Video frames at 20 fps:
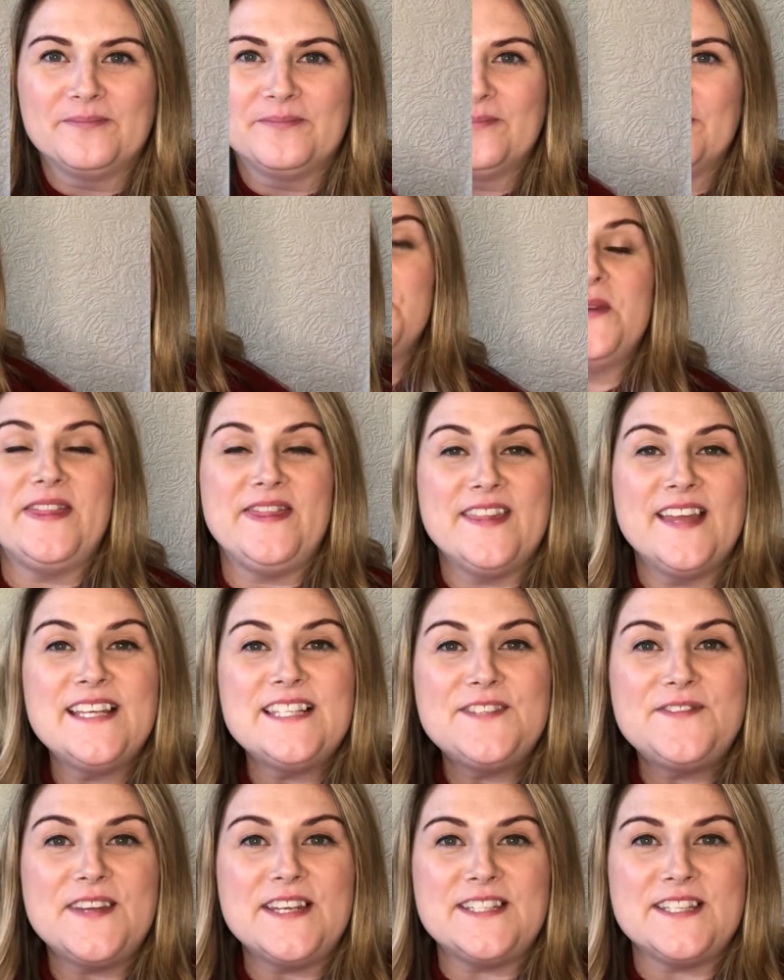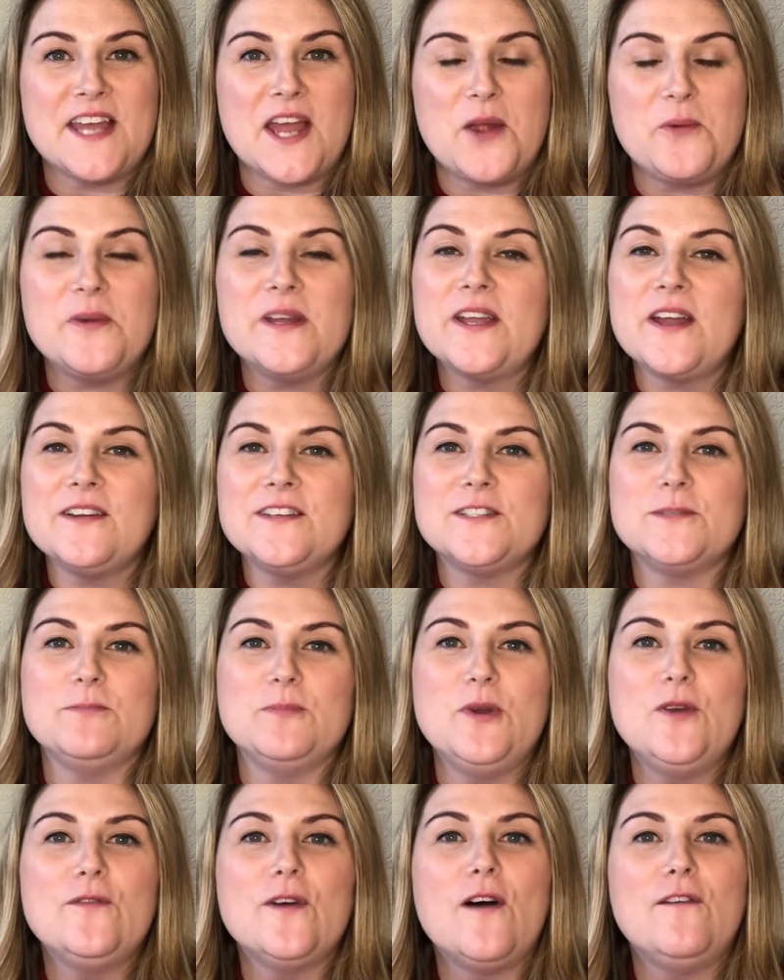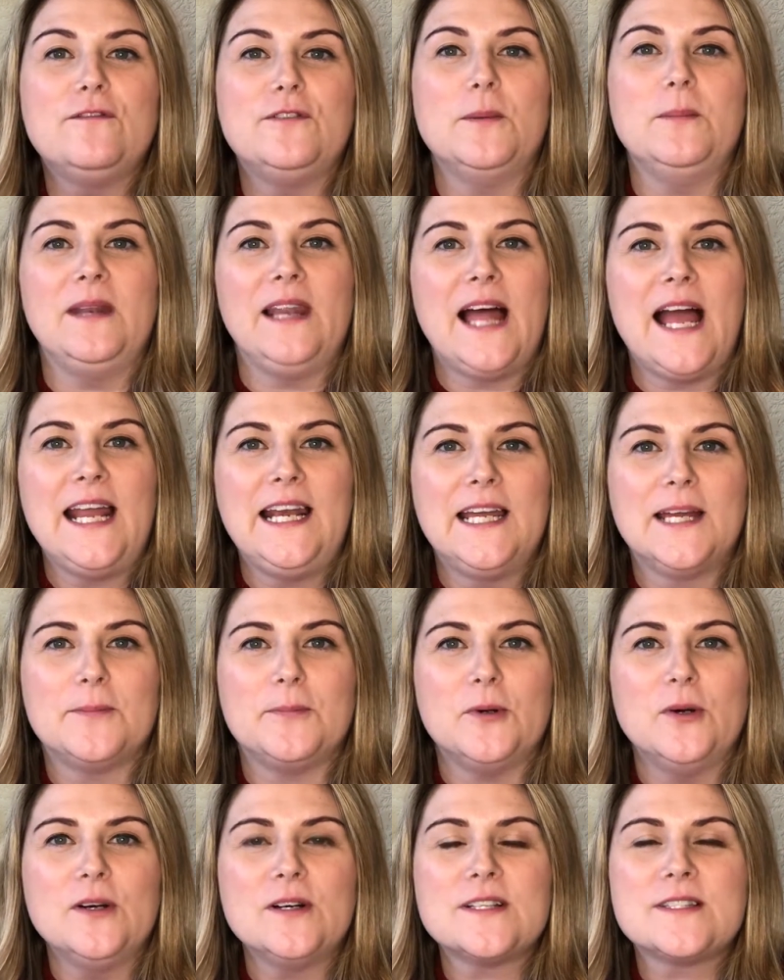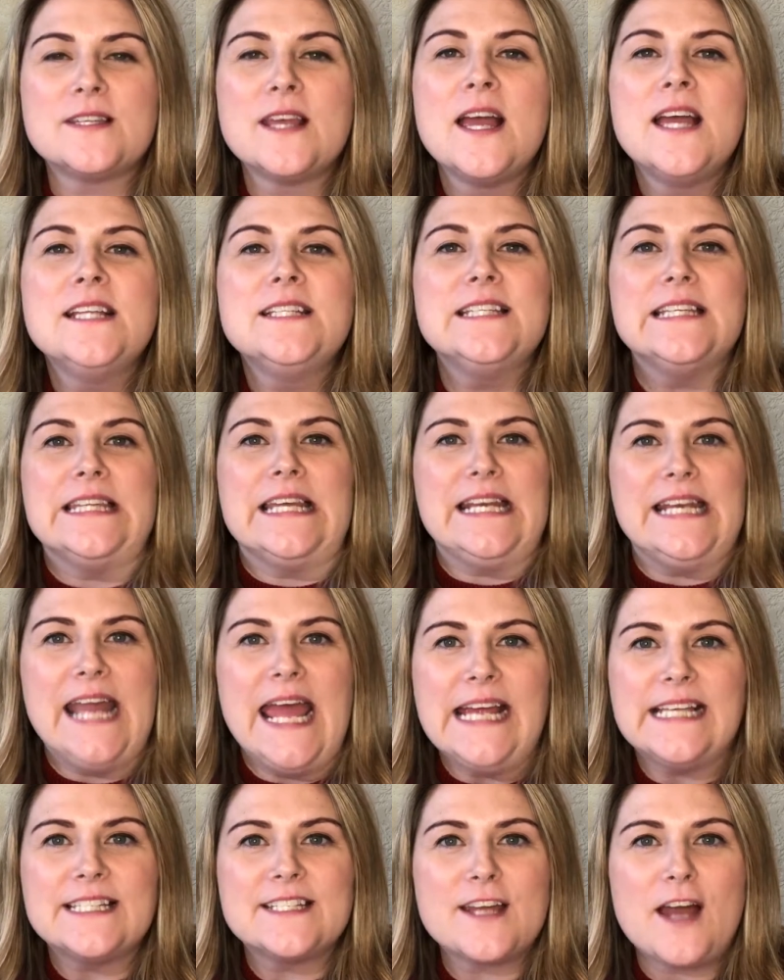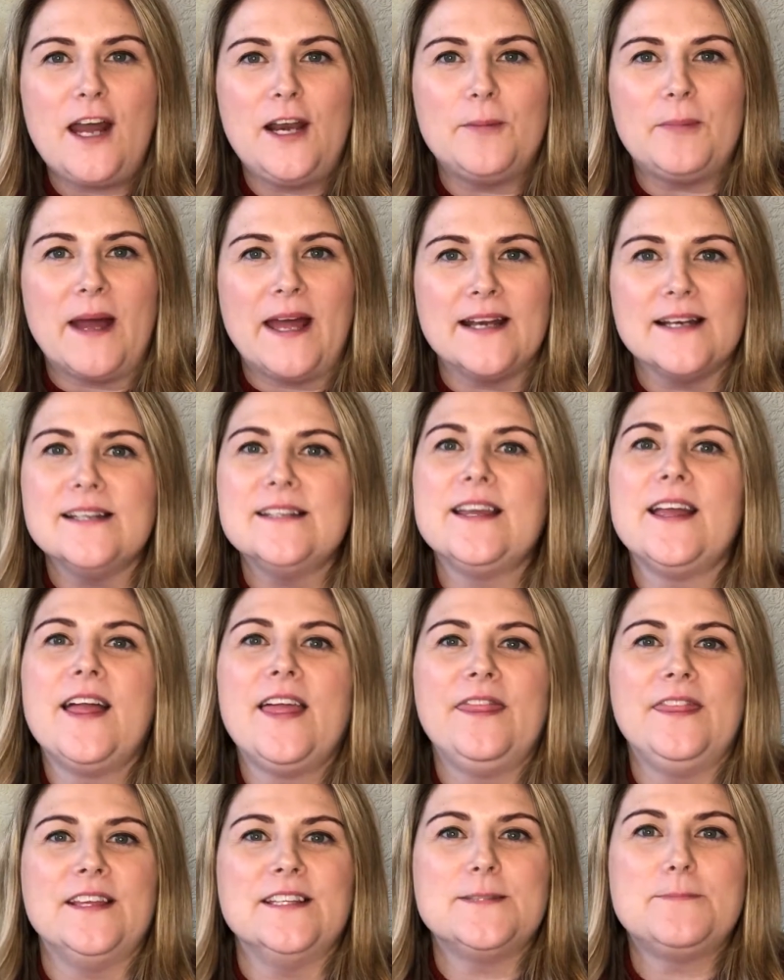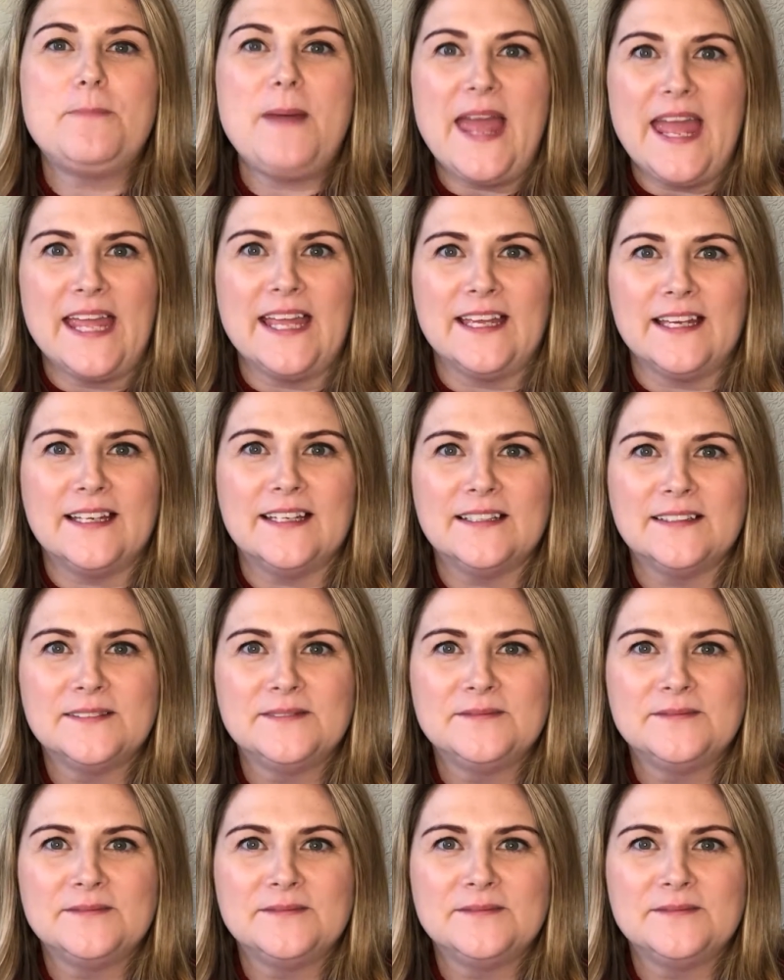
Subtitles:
So in this video we're going to move on from lilac books to the next colour band that's pink.